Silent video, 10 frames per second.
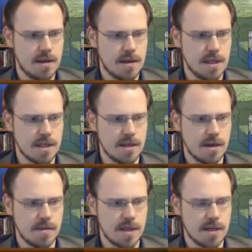nice
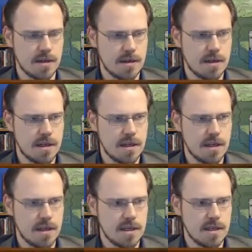job there.
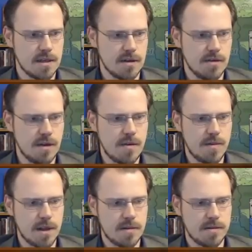So do I
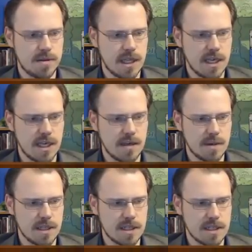bother playing him
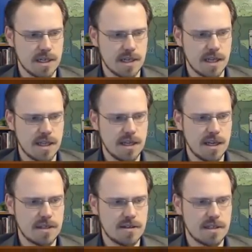at this stage? I think the
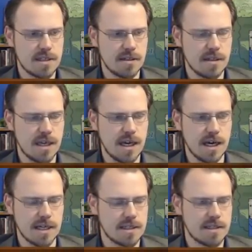answer is still
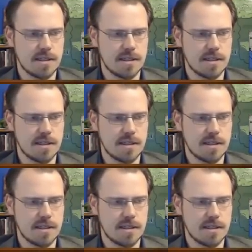yes.